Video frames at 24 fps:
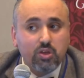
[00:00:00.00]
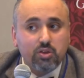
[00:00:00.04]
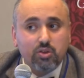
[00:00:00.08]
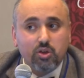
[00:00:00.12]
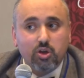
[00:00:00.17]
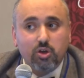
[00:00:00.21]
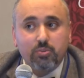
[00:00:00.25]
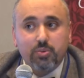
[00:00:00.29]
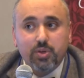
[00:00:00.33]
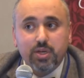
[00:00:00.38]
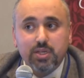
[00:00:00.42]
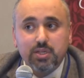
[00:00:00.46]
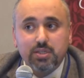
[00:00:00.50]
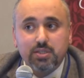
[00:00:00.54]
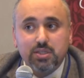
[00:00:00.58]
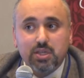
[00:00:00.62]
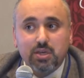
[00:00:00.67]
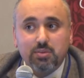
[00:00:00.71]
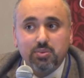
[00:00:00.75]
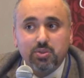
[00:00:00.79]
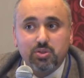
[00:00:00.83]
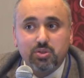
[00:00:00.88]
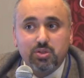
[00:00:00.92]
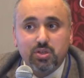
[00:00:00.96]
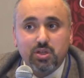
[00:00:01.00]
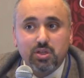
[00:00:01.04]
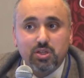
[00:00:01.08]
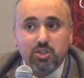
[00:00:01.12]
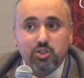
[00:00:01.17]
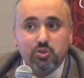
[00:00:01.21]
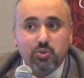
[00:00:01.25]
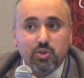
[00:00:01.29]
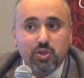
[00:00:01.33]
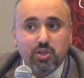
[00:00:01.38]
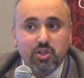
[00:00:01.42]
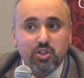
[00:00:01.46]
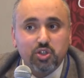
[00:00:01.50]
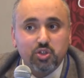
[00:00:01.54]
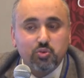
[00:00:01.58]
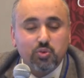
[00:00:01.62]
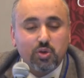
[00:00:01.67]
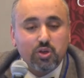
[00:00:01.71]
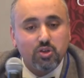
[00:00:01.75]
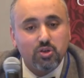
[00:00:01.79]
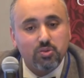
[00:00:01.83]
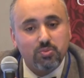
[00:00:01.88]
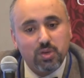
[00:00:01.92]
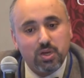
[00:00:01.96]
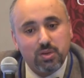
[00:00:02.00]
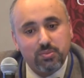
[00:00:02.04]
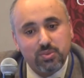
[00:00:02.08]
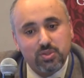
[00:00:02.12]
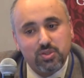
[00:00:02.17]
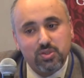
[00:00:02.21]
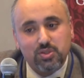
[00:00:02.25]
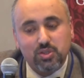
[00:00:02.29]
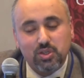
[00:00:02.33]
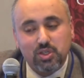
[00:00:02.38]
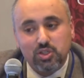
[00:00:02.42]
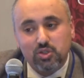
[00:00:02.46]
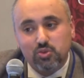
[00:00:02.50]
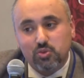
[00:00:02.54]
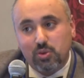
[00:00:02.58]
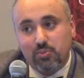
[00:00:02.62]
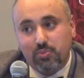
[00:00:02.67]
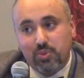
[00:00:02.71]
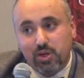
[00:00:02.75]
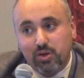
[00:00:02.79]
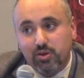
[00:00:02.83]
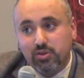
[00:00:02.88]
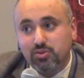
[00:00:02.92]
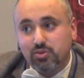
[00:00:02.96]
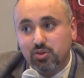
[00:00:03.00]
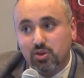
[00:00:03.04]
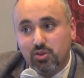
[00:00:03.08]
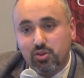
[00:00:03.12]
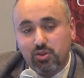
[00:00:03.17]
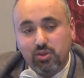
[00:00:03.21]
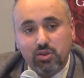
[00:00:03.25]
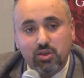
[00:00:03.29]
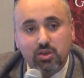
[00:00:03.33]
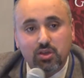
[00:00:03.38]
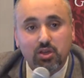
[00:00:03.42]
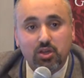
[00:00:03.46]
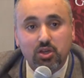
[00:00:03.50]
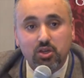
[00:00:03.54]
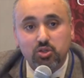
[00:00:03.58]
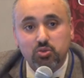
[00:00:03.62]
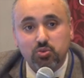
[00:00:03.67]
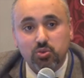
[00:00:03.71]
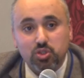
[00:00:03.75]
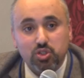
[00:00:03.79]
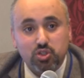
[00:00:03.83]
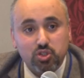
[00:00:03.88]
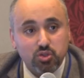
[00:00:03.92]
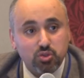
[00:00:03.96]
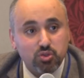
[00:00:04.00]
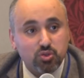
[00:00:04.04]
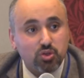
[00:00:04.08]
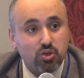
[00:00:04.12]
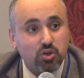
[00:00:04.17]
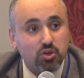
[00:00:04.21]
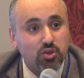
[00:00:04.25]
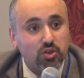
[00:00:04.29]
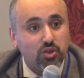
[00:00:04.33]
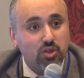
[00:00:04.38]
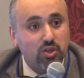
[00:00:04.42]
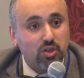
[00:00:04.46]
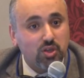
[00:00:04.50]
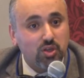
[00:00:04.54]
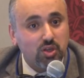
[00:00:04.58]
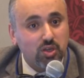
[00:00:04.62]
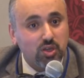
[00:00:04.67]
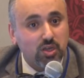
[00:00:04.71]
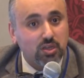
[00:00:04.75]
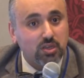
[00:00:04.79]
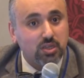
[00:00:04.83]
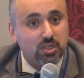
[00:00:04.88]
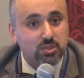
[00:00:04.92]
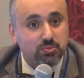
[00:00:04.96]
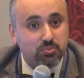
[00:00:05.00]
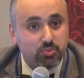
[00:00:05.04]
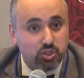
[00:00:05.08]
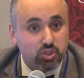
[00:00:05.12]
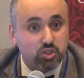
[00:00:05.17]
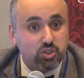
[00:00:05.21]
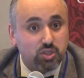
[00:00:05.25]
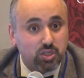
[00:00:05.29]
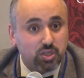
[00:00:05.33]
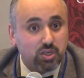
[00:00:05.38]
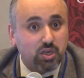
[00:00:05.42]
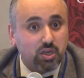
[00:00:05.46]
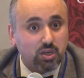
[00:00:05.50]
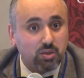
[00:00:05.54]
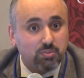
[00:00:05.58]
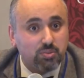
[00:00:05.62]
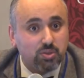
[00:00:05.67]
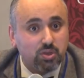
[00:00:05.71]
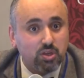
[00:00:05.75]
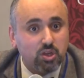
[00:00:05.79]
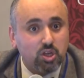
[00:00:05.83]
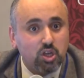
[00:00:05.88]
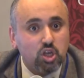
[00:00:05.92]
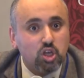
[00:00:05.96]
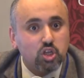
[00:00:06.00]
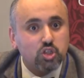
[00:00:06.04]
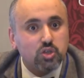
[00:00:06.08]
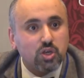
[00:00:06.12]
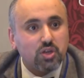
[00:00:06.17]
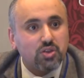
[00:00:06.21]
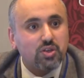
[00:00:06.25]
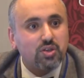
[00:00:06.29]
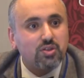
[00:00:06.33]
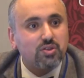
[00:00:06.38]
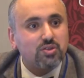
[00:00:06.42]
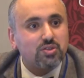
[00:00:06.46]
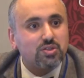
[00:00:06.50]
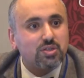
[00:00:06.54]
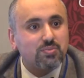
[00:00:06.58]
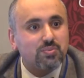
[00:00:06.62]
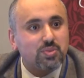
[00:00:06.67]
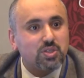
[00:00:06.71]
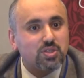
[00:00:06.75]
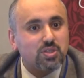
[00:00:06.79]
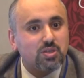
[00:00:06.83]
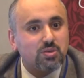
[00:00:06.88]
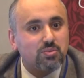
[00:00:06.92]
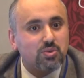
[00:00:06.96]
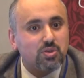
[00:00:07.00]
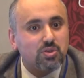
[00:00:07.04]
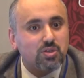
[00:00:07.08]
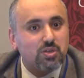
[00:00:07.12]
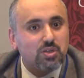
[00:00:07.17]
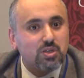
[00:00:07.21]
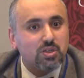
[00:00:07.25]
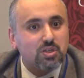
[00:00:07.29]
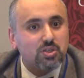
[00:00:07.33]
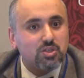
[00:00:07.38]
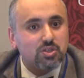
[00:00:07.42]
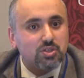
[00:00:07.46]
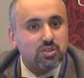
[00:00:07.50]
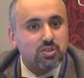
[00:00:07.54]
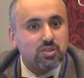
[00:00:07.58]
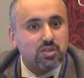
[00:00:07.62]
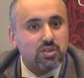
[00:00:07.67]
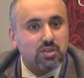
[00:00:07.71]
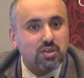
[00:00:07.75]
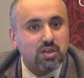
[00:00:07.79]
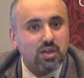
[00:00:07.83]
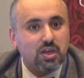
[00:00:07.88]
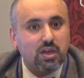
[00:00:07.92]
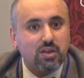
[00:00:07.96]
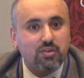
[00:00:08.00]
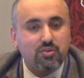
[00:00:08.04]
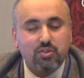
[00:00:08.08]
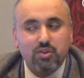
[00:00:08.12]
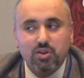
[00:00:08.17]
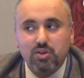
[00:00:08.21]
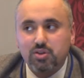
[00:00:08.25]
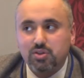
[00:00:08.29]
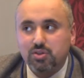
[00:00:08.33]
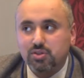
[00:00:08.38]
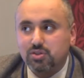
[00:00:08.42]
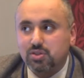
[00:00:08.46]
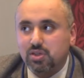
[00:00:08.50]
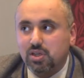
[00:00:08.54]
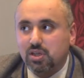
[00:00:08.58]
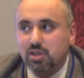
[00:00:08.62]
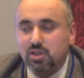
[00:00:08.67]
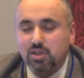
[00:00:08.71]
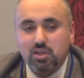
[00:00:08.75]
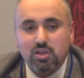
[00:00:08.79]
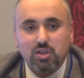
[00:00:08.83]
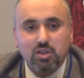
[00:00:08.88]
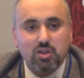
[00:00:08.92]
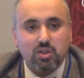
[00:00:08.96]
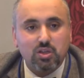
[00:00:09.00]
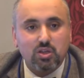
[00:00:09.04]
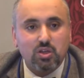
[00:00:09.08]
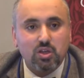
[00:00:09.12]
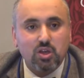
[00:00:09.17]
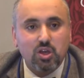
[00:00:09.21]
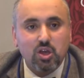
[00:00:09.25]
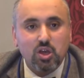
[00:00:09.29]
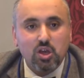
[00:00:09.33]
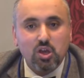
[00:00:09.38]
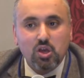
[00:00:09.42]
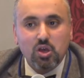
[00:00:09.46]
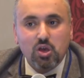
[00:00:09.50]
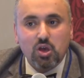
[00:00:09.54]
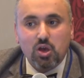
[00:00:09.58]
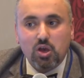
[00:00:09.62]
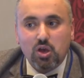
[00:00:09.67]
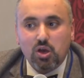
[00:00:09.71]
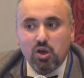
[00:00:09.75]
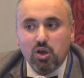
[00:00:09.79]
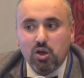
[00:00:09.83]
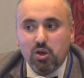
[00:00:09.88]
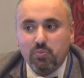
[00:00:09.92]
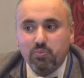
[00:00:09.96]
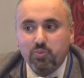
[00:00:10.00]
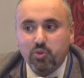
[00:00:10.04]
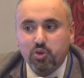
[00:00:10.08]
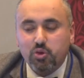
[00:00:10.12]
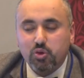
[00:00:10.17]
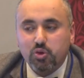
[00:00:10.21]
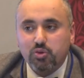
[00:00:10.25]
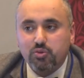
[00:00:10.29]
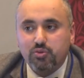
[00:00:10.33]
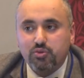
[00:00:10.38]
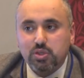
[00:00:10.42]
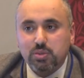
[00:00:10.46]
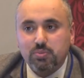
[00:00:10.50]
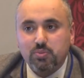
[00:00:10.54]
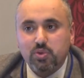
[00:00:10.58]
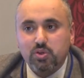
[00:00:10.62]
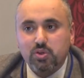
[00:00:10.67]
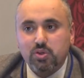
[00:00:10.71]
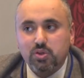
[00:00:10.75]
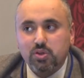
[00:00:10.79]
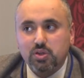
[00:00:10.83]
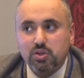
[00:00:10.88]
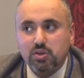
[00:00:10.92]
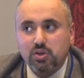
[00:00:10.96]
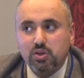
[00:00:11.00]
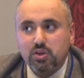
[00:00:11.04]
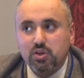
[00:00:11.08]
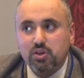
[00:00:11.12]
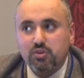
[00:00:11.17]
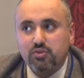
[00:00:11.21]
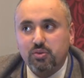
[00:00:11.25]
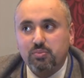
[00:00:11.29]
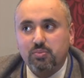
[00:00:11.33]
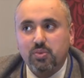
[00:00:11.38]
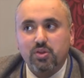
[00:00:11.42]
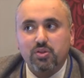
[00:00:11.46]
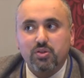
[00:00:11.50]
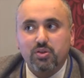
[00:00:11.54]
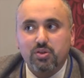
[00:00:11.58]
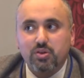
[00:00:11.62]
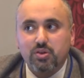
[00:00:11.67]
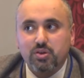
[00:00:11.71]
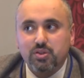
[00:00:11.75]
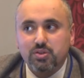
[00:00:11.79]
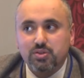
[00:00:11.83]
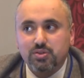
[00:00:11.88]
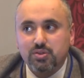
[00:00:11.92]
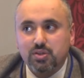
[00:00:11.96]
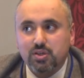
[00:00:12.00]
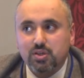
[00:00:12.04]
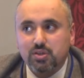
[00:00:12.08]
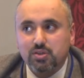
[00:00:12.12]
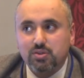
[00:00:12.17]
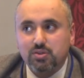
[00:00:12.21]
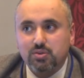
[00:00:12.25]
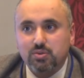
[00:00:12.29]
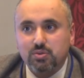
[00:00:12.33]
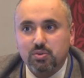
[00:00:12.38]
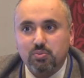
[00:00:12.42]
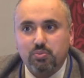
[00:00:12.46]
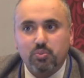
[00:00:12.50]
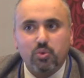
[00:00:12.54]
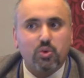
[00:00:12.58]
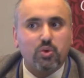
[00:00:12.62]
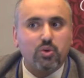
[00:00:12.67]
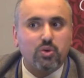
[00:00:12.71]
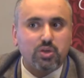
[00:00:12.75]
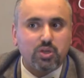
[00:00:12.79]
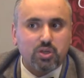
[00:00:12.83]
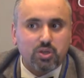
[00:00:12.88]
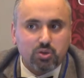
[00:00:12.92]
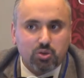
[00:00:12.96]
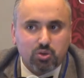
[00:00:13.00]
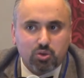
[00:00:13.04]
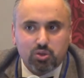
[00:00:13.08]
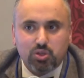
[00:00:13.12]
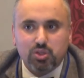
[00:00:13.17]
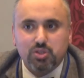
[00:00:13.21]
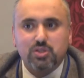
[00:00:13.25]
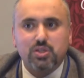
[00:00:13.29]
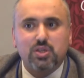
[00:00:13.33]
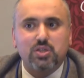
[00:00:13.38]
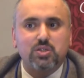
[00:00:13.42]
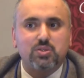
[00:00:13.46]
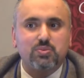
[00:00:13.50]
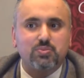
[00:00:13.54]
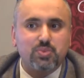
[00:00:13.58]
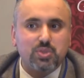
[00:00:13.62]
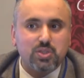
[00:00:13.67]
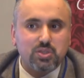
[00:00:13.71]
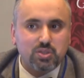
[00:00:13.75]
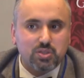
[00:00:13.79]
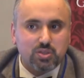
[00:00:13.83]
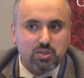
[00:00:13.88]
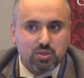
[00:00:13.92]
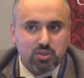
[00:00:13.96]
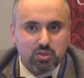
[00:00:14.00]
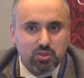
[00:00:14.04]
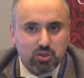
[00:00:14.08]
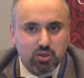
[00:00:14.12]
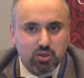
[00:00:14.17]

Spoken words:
Nobody is coming to tell us, well, here's what parents are thinking, here's what children are thinking, and let's bridge the gap. So I think there's a miscommunication. And there's if a mother is not born here or does not speak